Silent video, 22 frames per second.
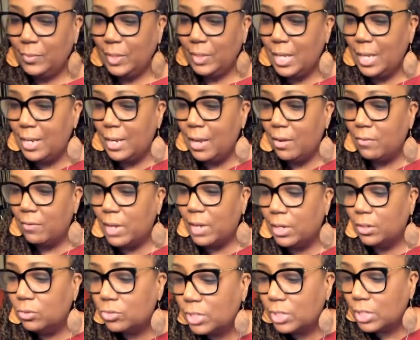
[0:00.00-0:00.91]
And now I've got a
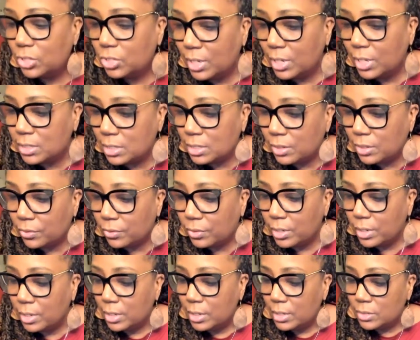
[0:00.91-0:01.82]
little St. John's here.
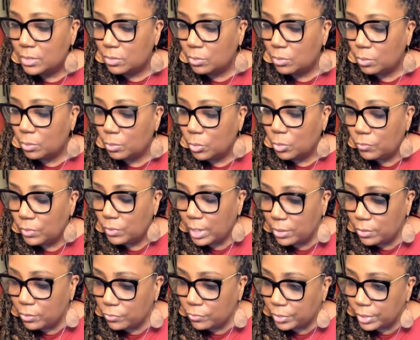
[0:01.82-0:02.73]
Move that
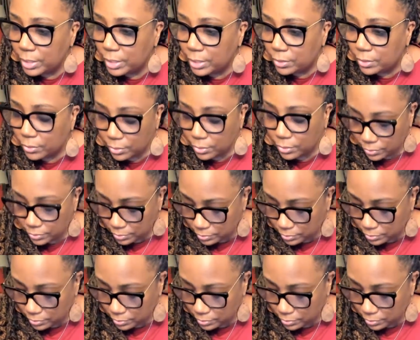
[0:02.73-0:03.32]
over here.